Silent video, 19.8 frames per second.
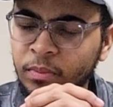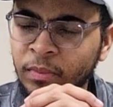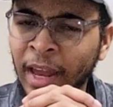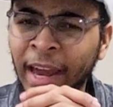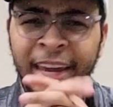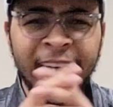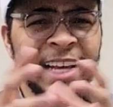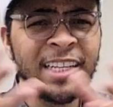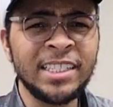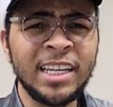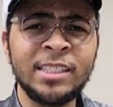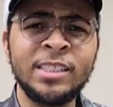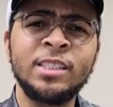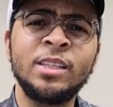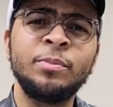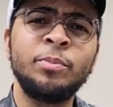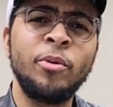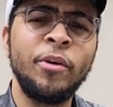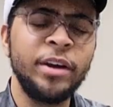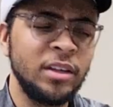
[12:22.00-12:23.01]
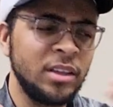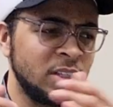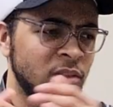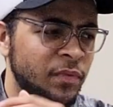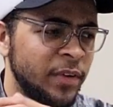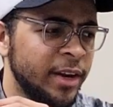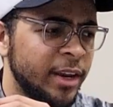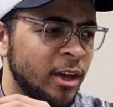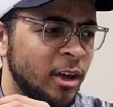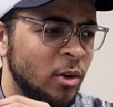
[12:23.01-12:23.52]
I guess that's the point of this
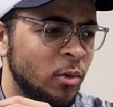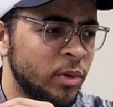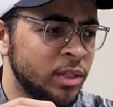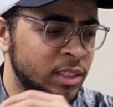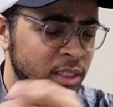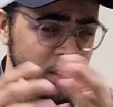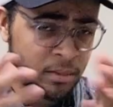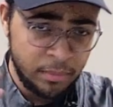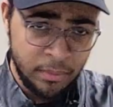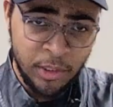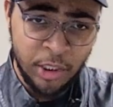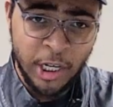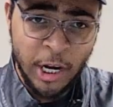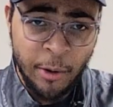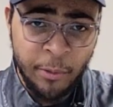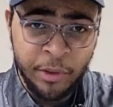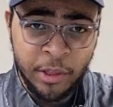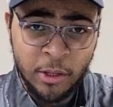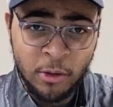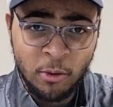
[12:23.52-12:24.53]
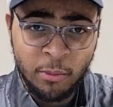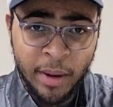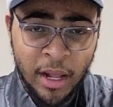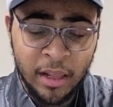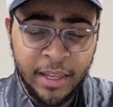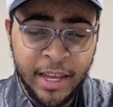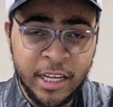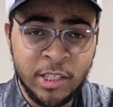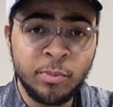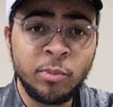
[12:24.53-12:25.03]
video, was to share with you
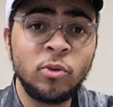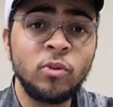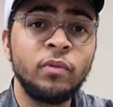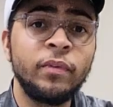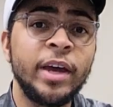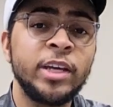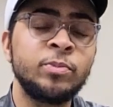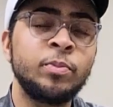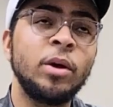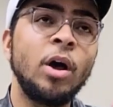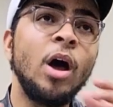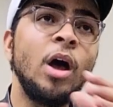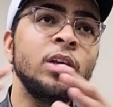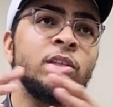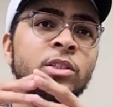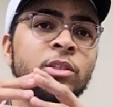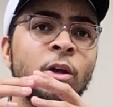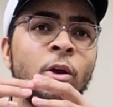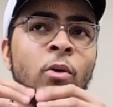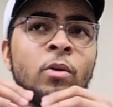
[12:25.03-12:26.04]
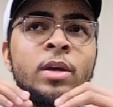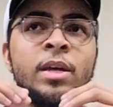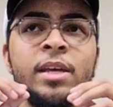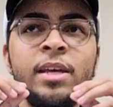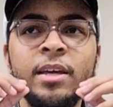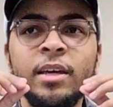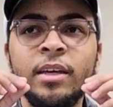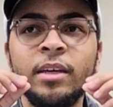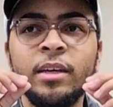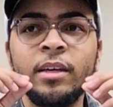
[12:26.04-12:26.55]
about Les Moonves, but also
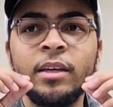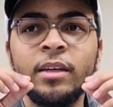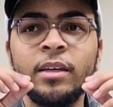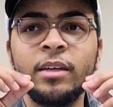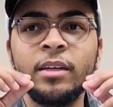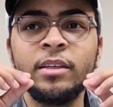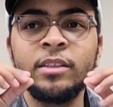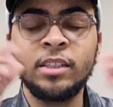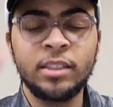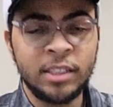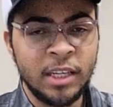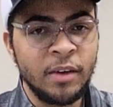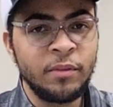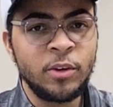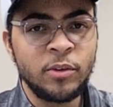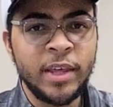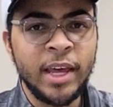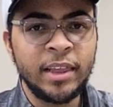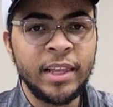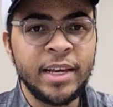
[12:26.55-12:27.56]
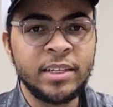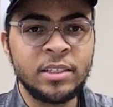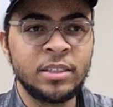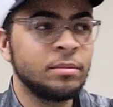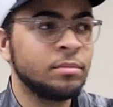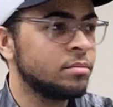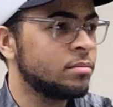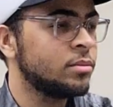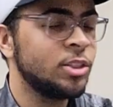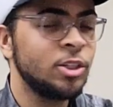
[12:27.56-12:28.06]
to give you that
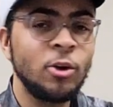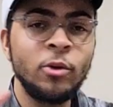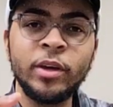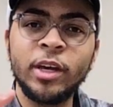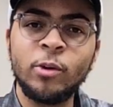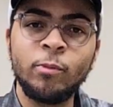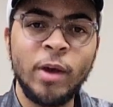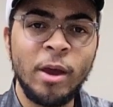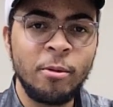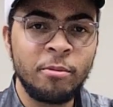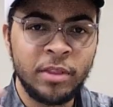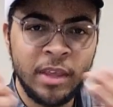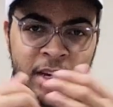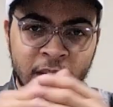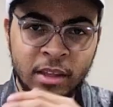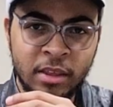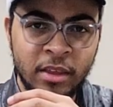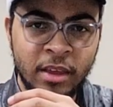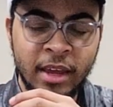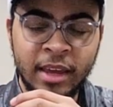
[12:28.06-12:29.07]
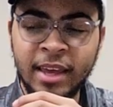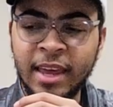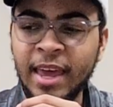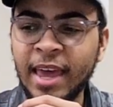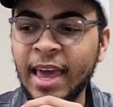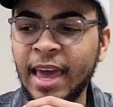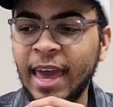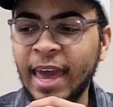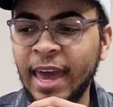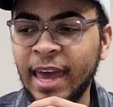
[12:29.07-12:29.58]
lesson. You don't get away with
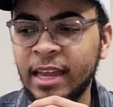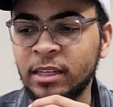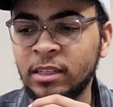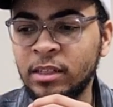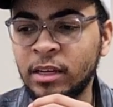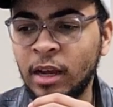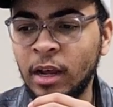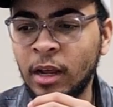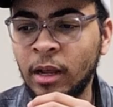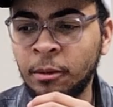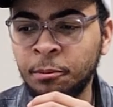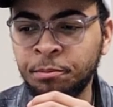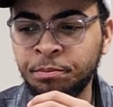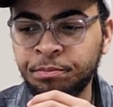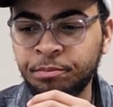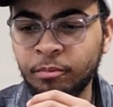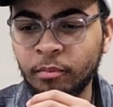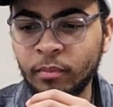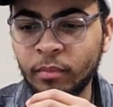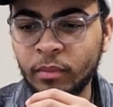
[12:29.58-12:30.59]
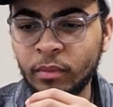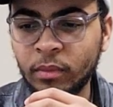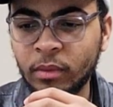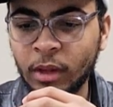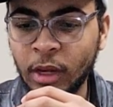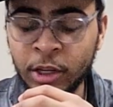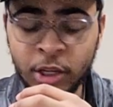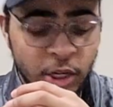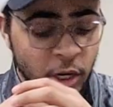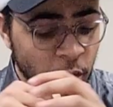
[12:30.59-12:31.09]
anything. And
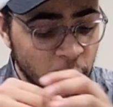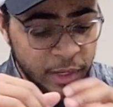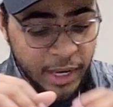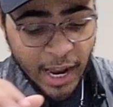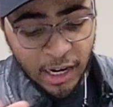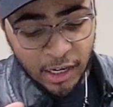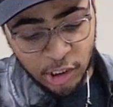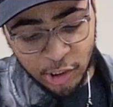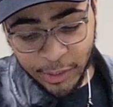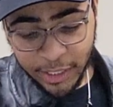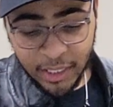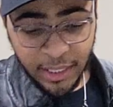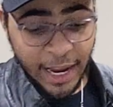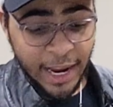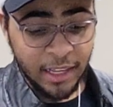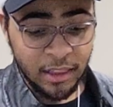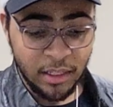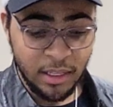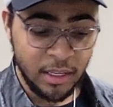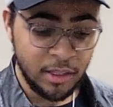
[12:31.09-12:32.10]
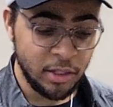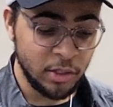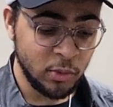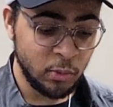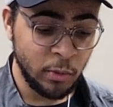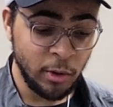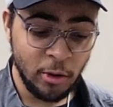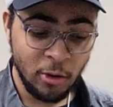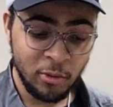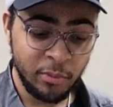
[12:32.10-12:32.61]
you know, you gotta tread lightly in this
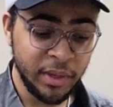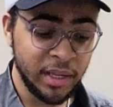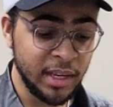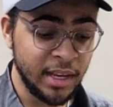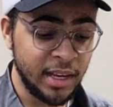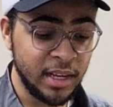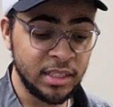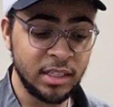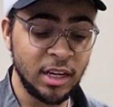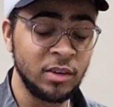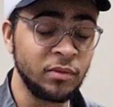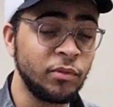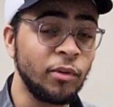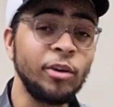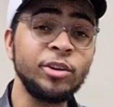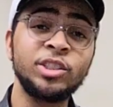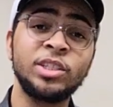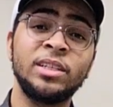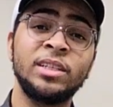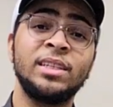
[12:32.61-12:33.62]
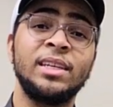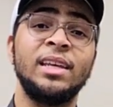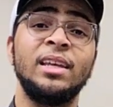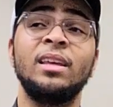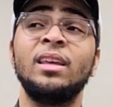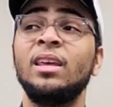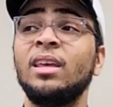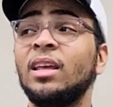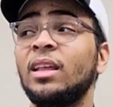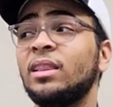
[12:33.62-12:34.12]
world, because
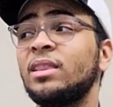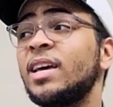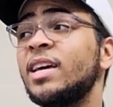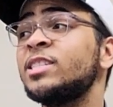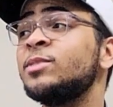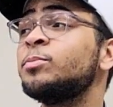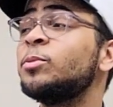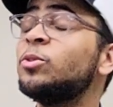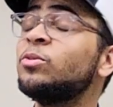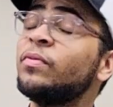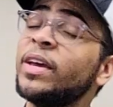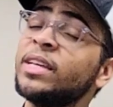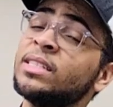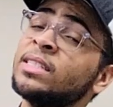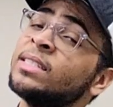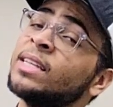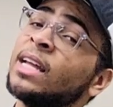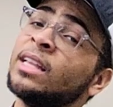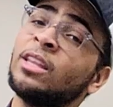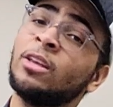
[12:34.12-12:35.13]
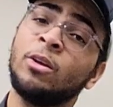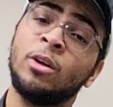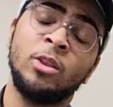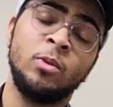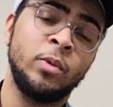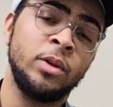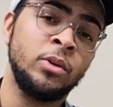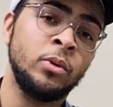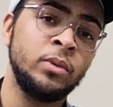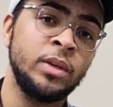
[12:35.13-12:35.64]
unfortunately, Les Moonves is not the only
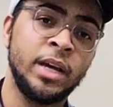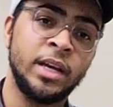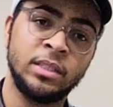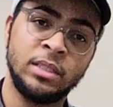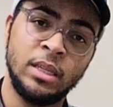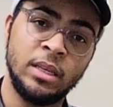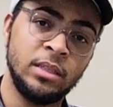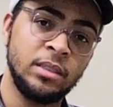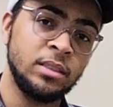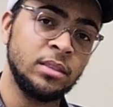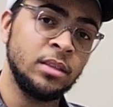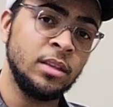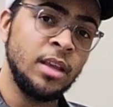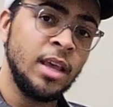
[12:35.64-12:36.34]
one who does this.